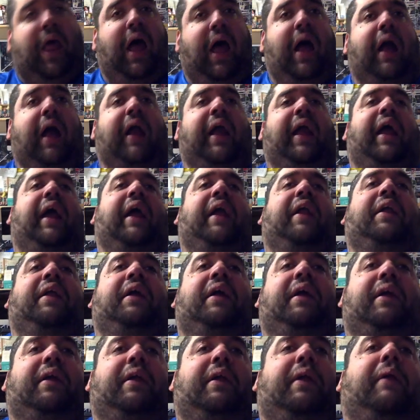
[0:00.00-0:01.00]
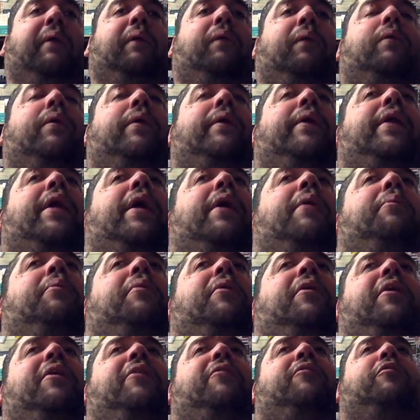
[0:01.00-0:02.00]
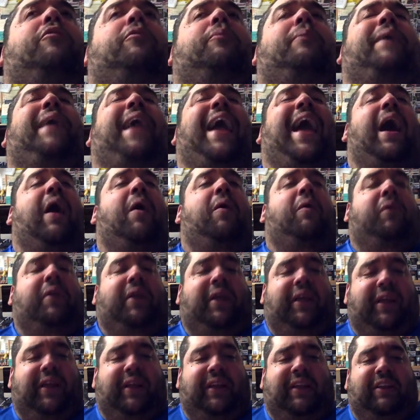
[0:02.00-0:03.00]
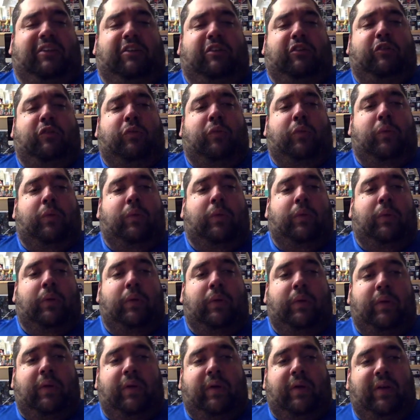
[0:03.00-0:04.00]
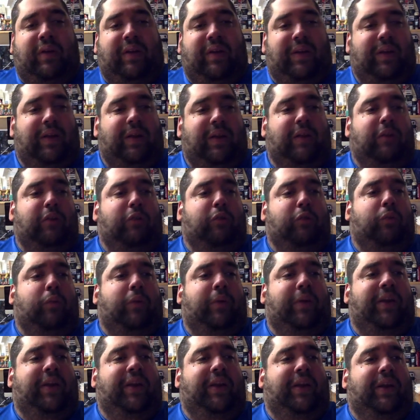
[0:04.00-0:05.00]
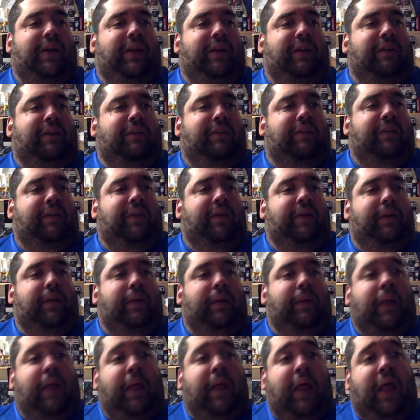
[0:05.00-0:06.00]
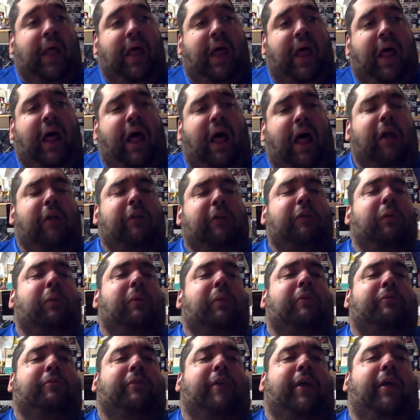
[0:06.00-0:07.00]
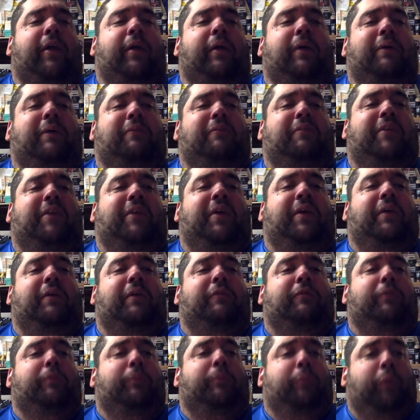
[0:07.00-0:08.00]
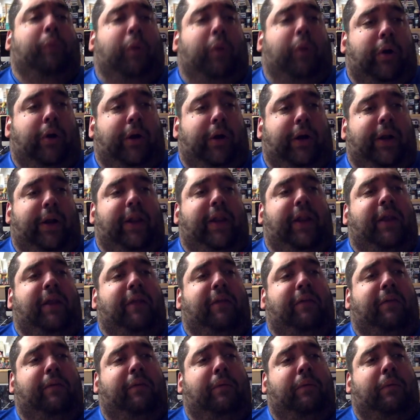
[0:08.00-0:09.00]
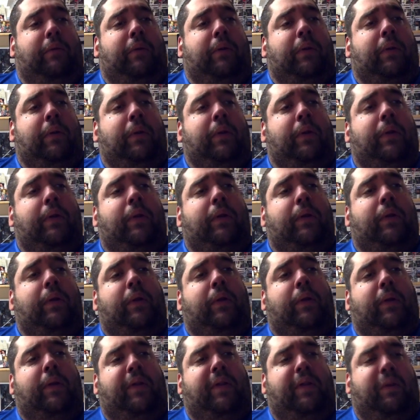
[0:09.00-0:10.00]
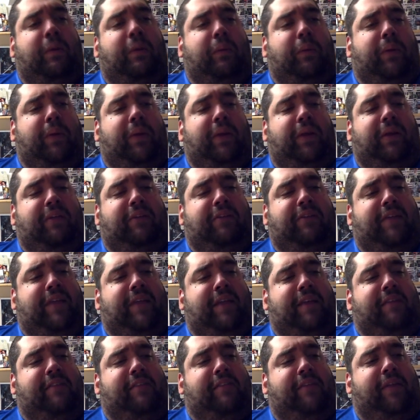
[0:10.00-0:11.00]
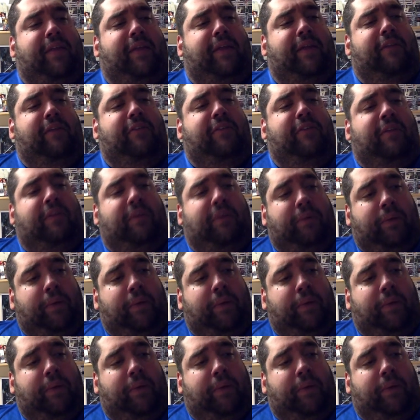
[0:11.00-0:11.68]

Again, another one I believe will be out in 2019. I'll do a follow-up video if I'm wrong on any of the release dates of these.